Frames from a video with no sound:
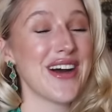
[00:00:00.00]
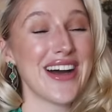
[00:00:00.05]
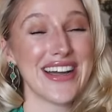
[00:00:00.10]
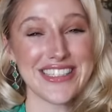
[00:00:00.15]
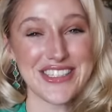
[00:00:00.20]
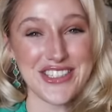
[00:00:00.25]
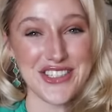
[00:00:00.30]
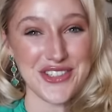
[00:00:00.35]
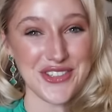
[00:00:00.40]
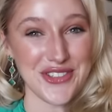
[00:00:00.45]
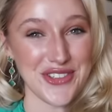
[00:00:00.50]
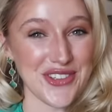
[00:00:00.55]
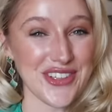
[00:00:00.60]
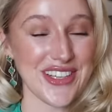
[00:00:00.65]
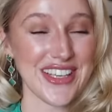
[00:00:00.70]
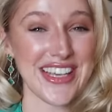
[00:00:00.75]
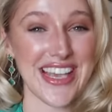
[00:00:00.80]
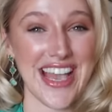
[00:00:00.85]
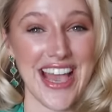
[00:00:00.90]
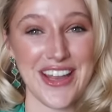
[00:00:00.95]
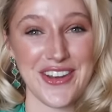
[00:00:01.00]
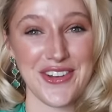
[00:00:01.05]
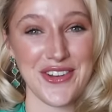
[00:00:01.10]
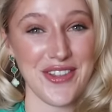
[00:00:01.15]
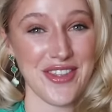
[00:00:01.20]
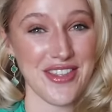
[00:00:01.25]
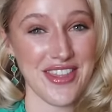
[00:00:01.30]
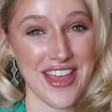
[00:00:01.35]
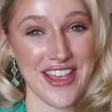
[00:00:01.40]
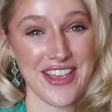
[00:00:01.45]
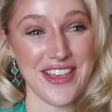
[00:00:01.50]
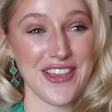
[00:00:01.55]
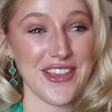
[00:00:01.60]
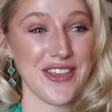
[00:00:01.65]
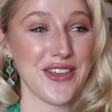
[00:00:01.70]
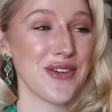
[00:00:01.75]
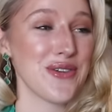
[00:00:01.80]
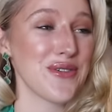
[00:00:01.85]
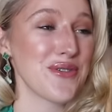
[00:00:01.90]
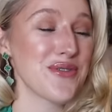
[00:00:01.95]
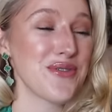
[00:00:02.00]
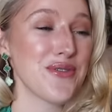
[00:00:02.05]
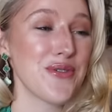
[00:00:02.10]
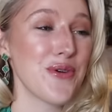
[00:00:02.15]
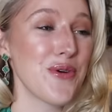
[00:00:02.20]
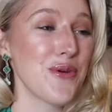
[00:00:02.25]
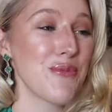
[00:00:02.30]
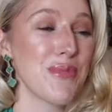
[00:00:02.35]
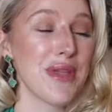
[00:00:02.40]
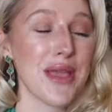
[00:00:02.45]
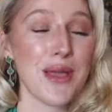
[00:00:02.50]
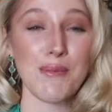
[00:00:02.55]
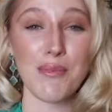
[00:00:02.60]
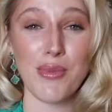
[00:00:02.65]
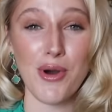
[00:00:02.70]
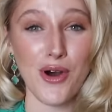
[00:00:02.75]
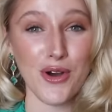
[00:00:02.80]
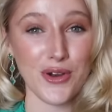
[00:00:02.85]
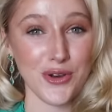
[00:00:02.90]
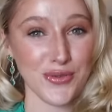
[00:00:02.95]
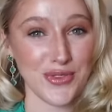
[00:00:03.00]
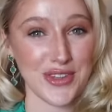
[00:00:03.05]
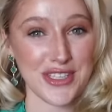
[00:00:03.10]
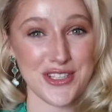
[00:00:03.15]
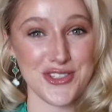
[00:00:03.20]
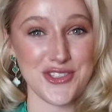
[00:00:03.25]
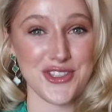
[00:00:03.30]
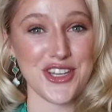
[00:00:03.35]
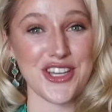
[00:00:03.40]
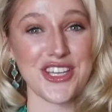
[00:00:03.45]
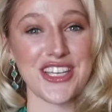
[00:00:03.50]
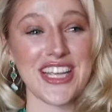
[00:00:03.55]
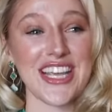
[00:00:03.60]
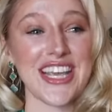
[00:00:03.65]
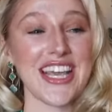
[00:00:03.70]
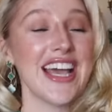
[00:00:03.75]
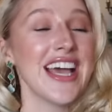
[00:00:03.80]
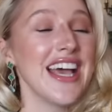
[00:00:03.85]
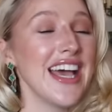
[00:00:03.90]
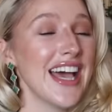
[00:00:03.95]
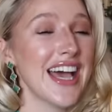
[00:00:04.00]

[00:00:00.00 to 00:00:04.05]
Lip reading: I truly cannot thank you for being part of this journey.